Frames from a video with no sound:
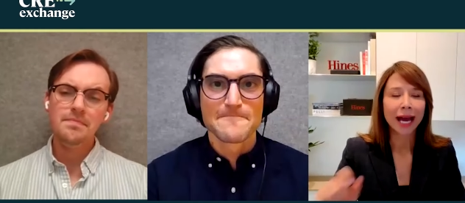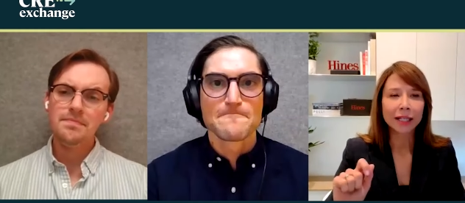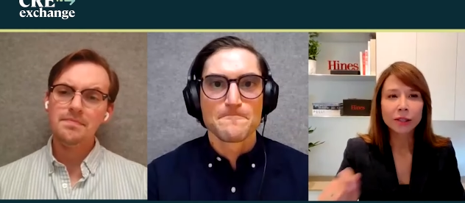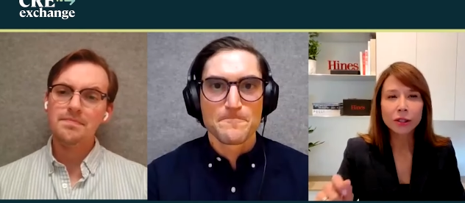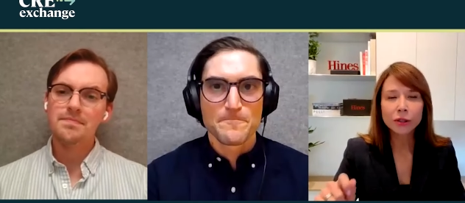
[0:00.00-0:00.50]

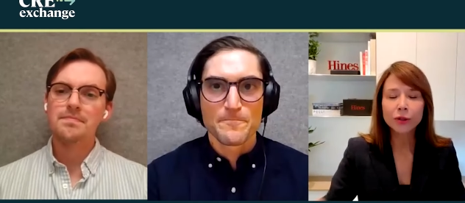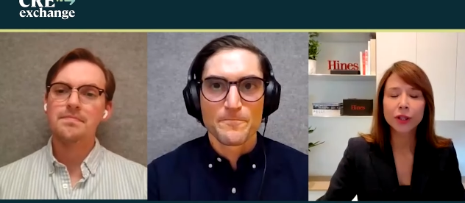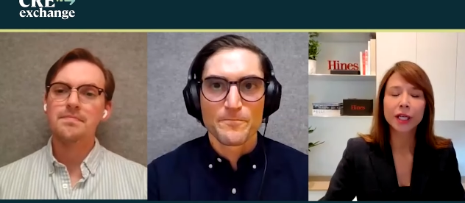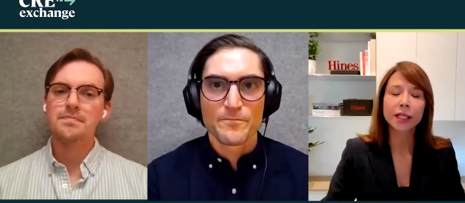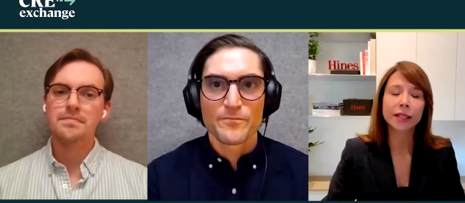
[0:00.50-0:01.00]
Speaker 1: I
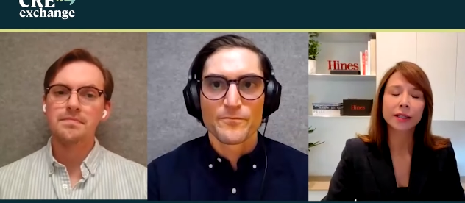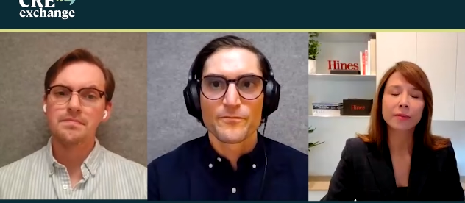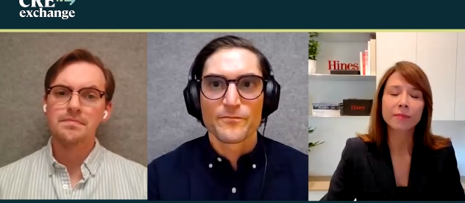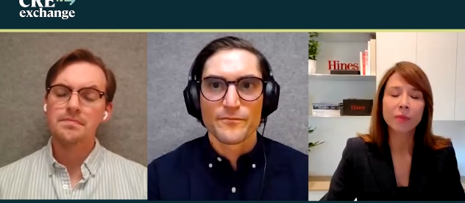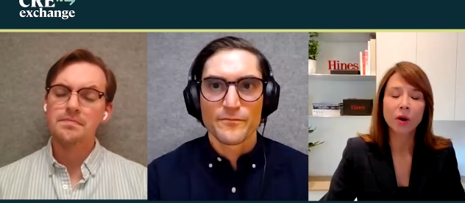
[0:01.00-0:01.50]
do think that
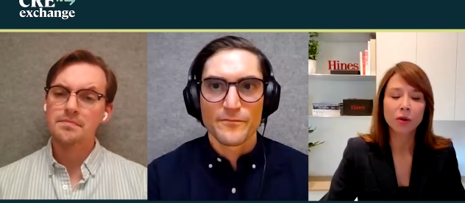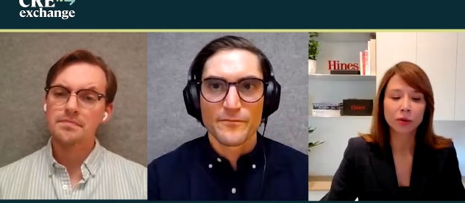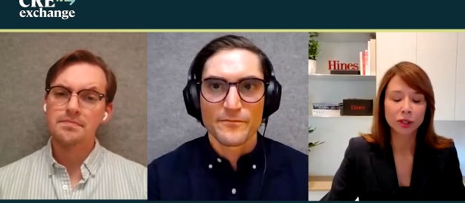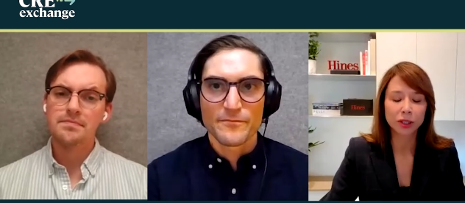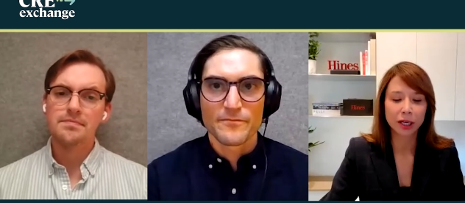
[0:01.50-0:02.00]
the
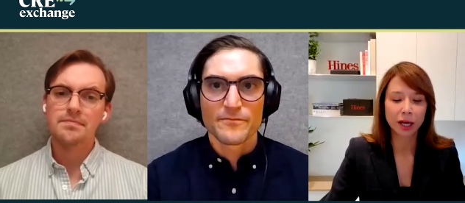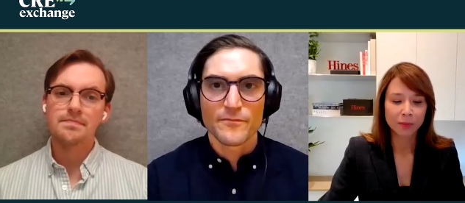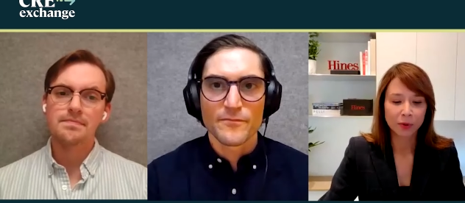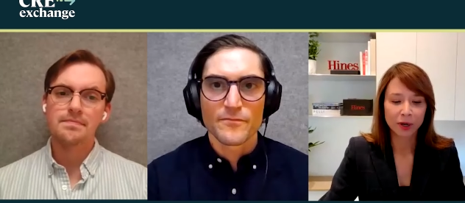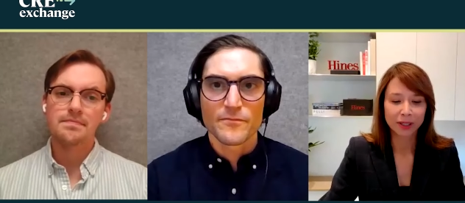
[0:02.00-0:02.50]
most
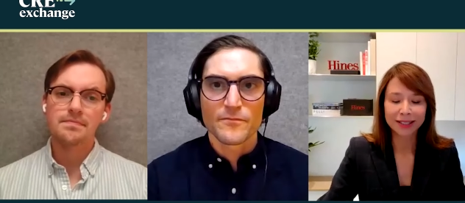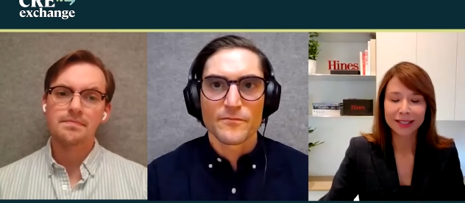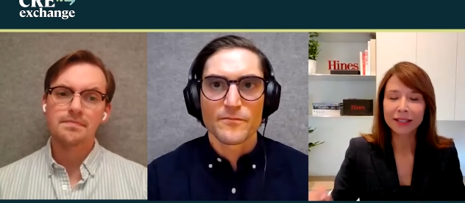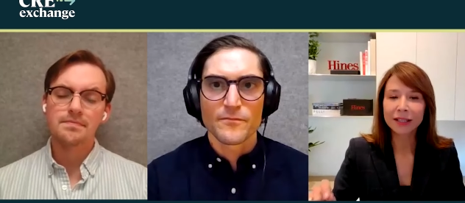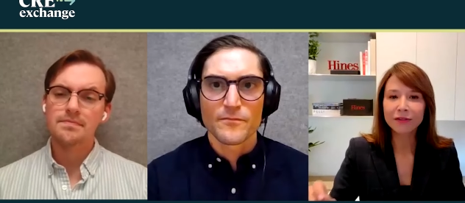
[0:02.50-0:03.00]
important,
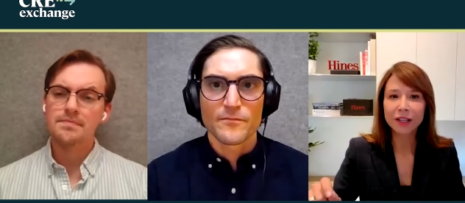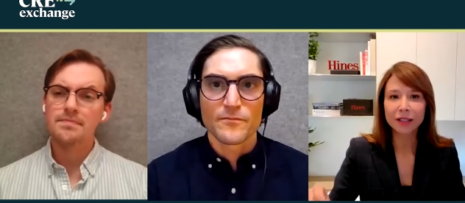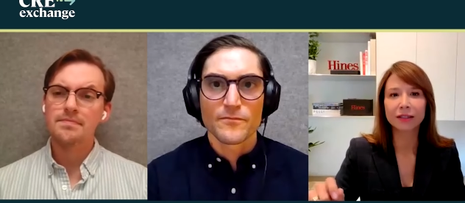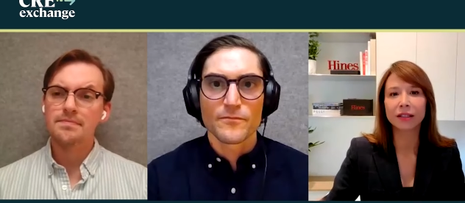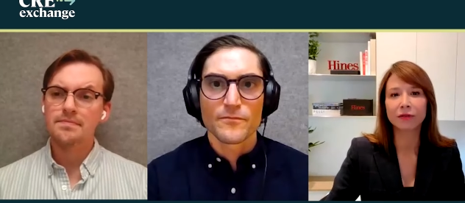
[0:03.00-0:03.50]
the
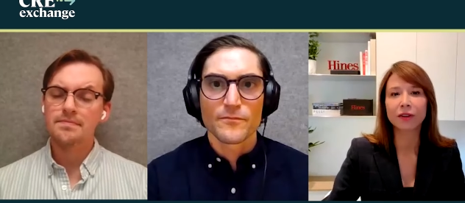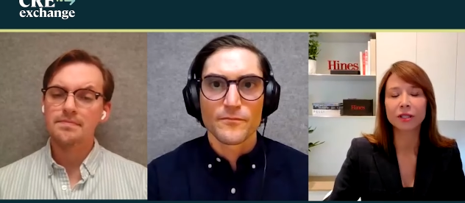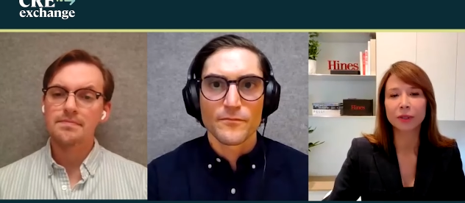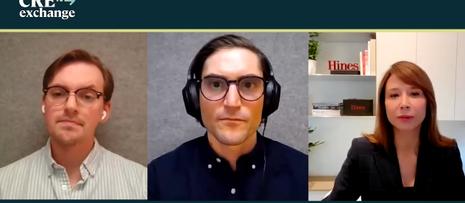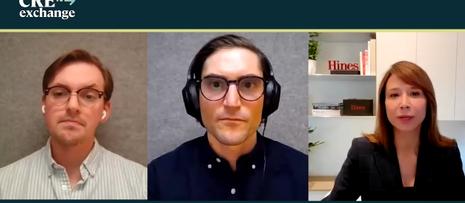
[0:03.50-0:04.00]
significant
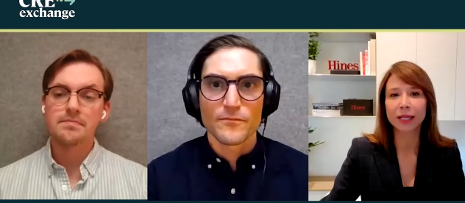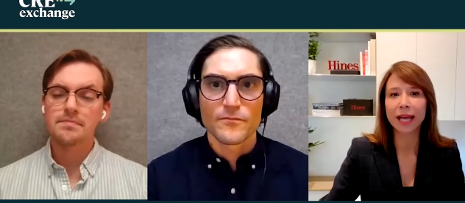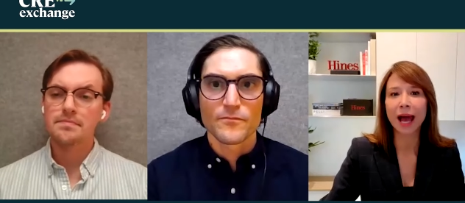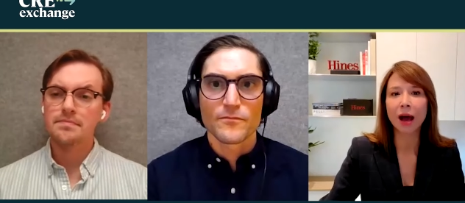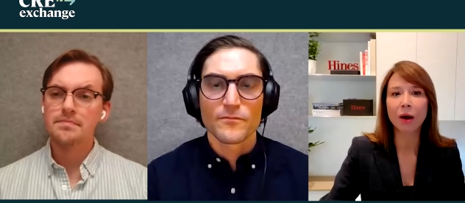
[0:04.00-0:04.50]
difference
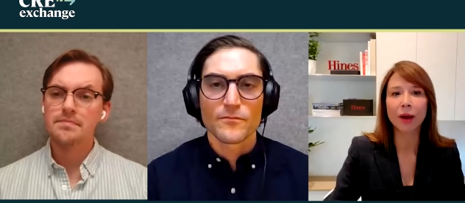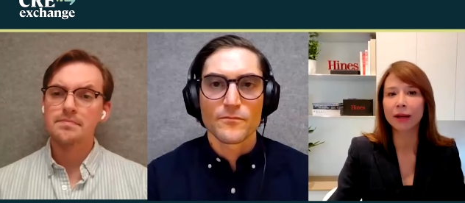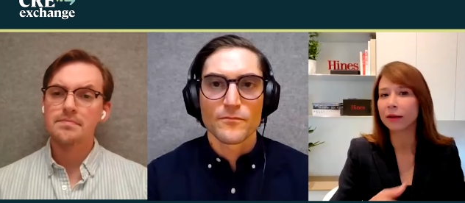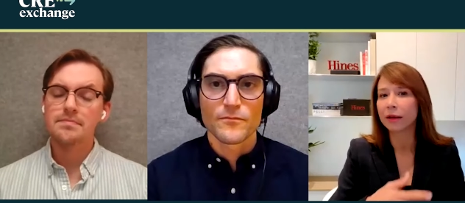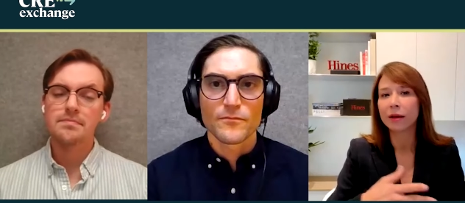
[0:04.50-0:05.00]
between now
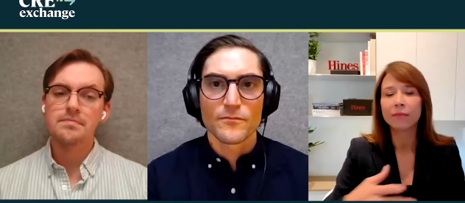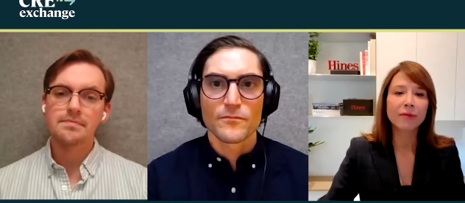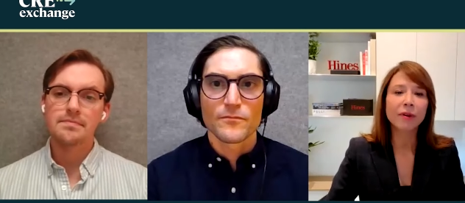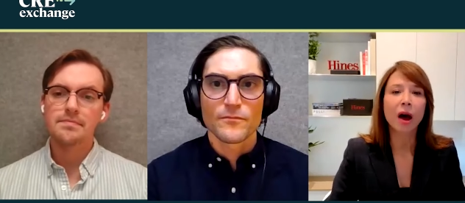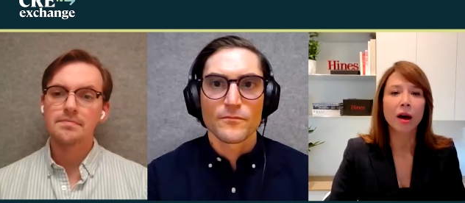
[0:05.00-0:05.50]
and
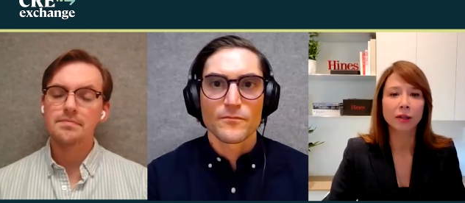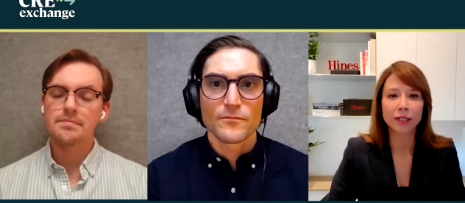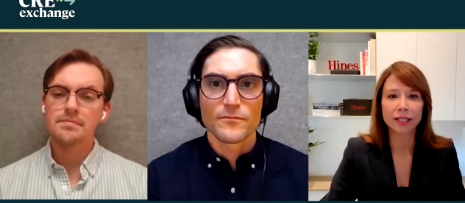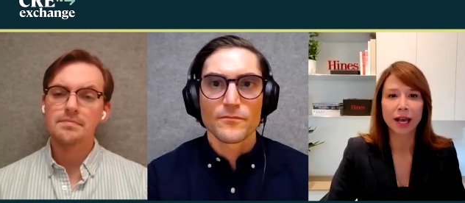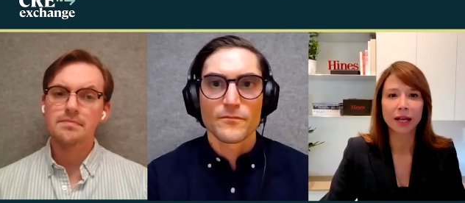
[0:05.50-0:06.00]
several
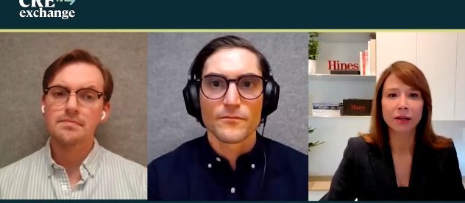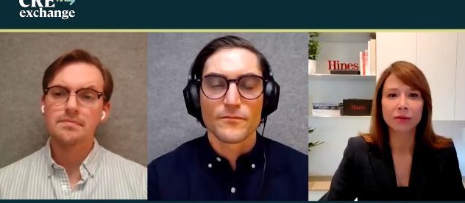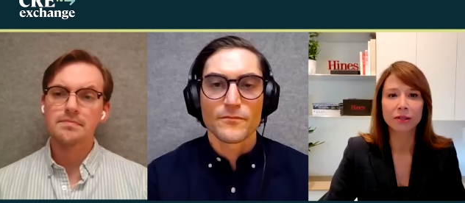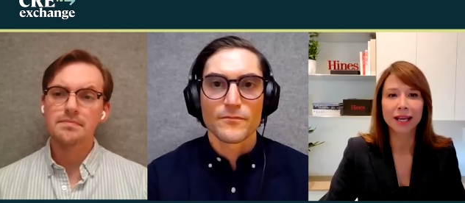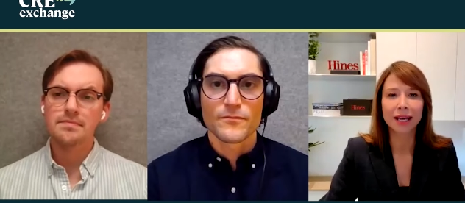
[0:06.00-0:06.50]
other
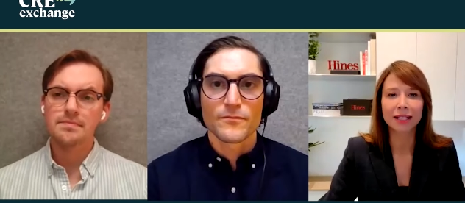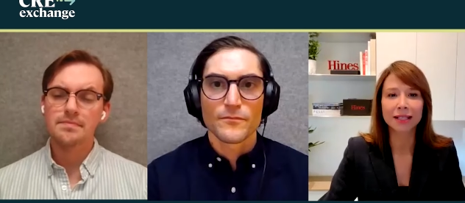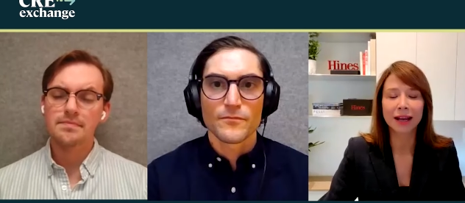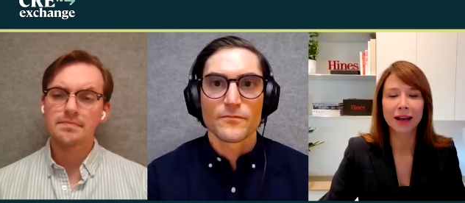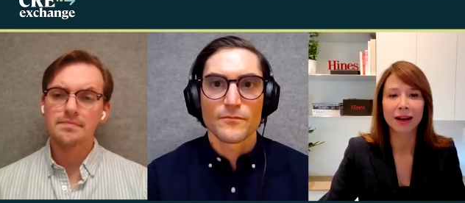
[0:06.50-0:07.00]
cycles
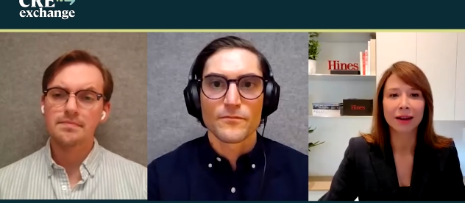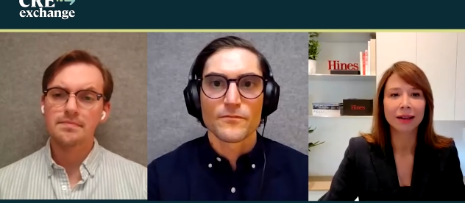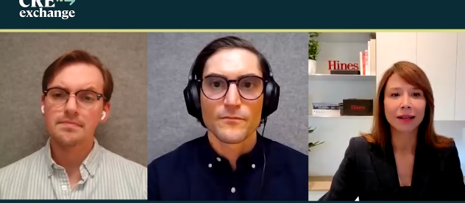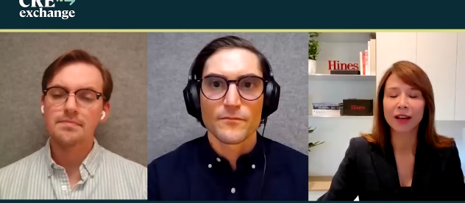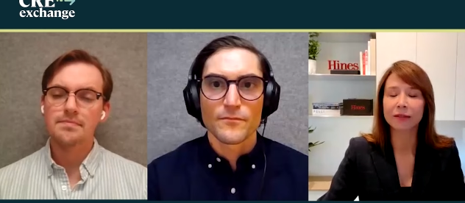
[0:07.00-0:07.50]
is the
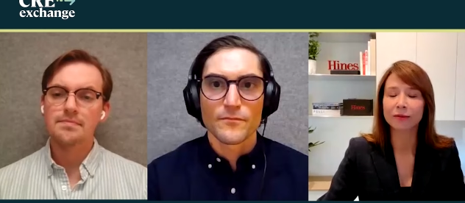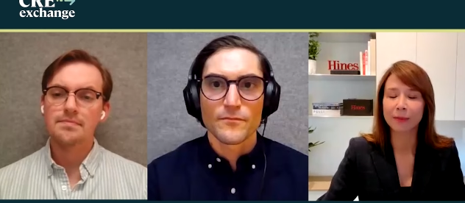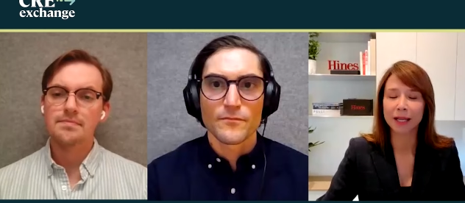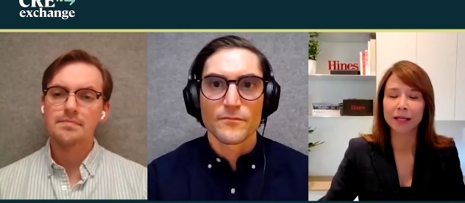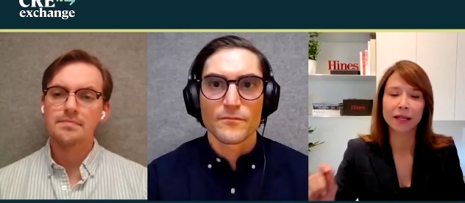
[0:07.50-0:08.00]

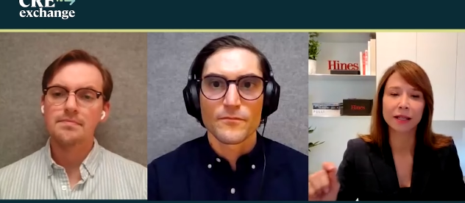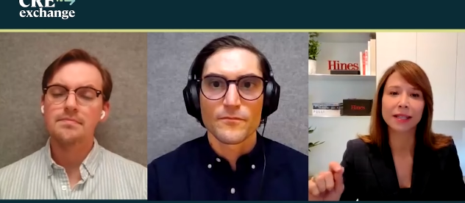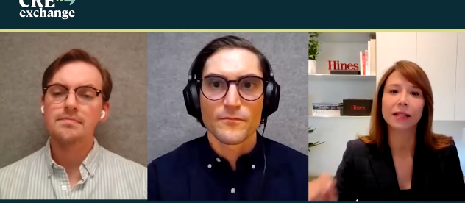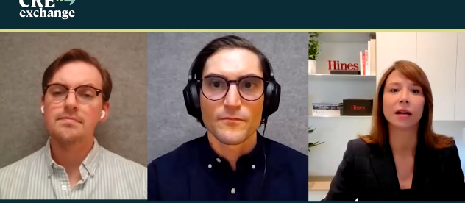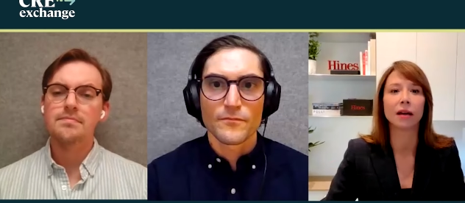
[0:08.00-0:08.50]
advancement
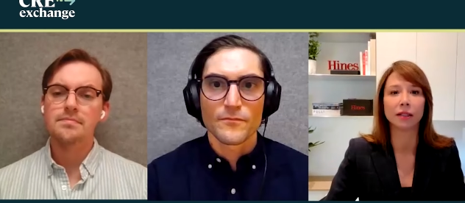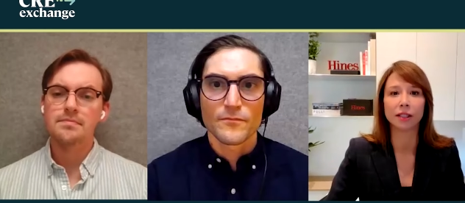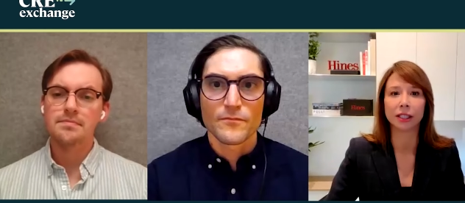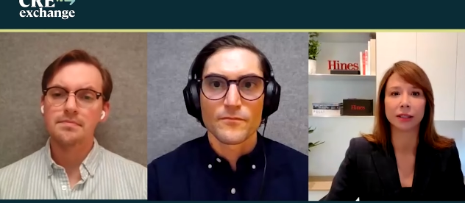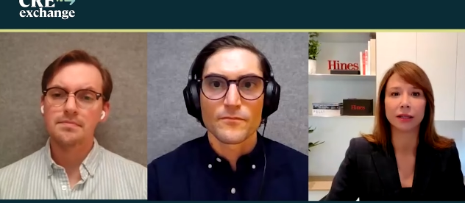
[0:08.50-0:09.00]
in
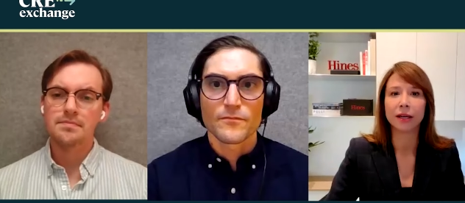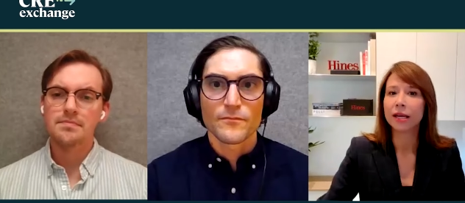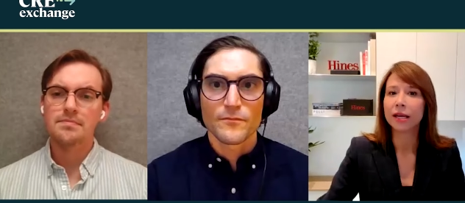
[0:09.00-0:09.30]
technology,